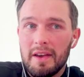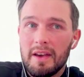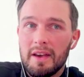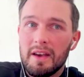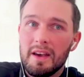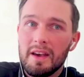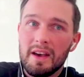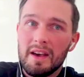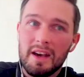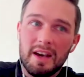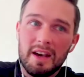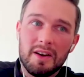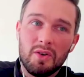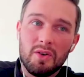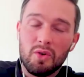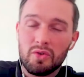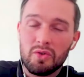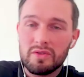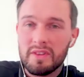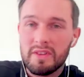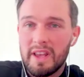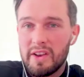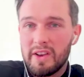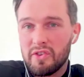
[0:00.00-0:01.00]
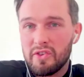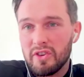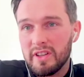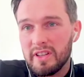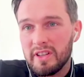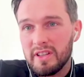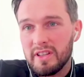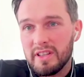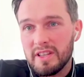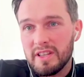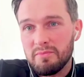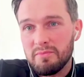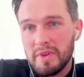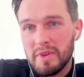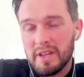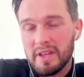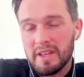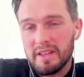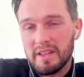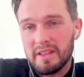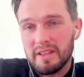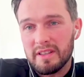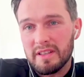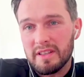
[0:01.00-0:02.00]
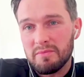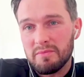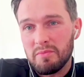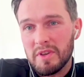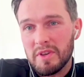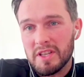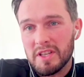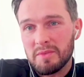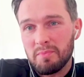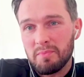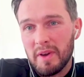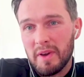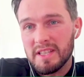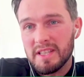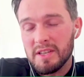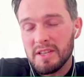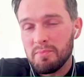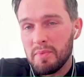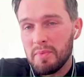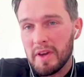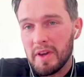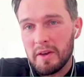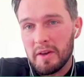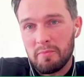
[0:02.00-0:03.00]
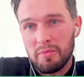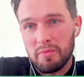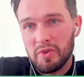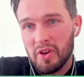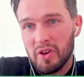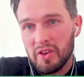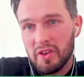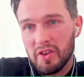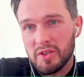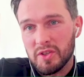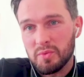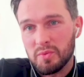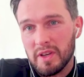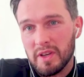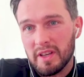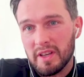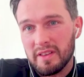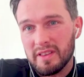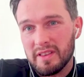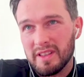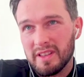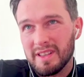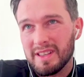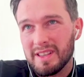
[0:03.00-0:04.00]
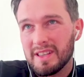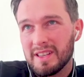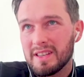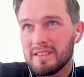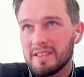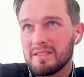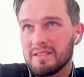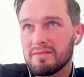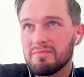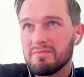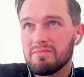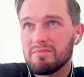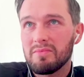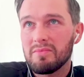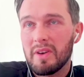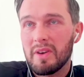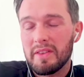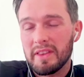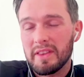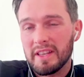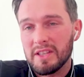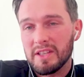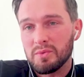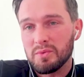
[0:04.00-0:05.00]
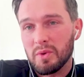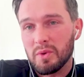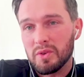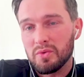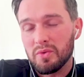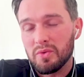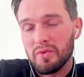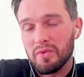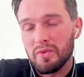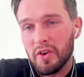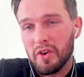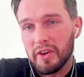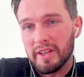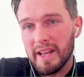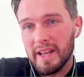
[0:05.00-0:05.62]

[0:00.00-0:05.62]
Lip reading: Ordinarily, he'd be a spicy pick, but not this week. I think he's one to avoid.